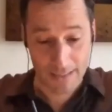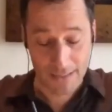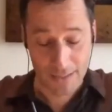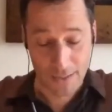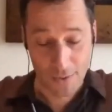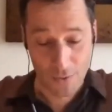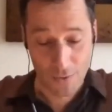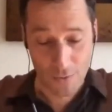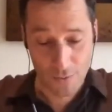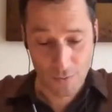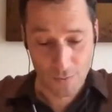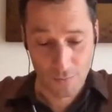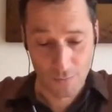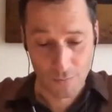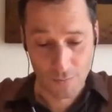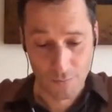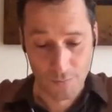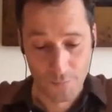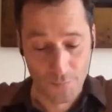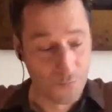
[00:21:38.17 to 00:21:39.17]
So
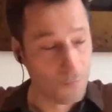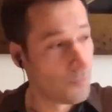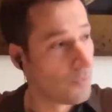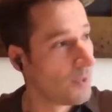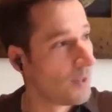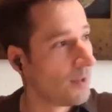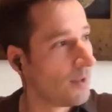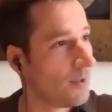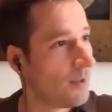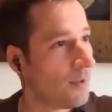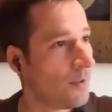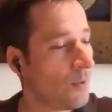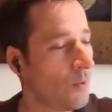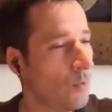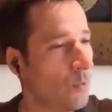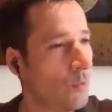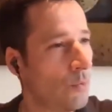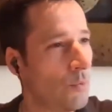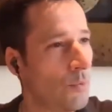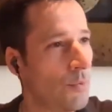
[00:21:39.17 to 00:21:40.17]

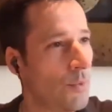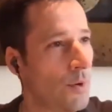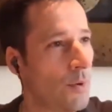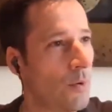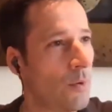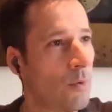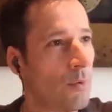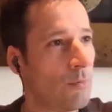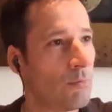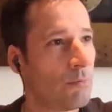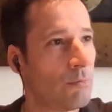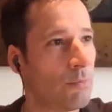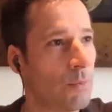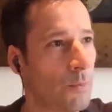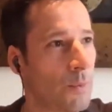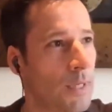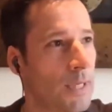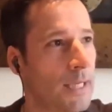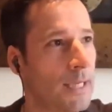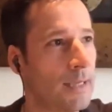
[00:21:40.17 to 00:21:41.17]
there are
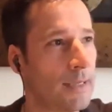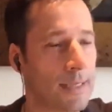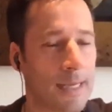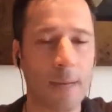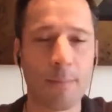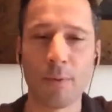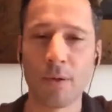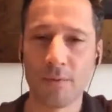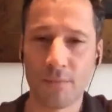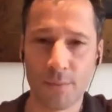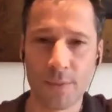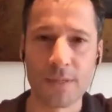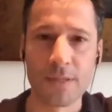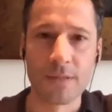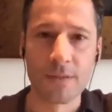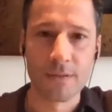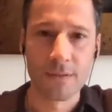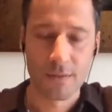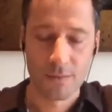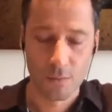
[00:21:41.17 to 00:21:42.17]
really a couple of
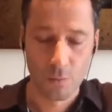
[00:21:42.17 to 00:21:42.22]
reasons.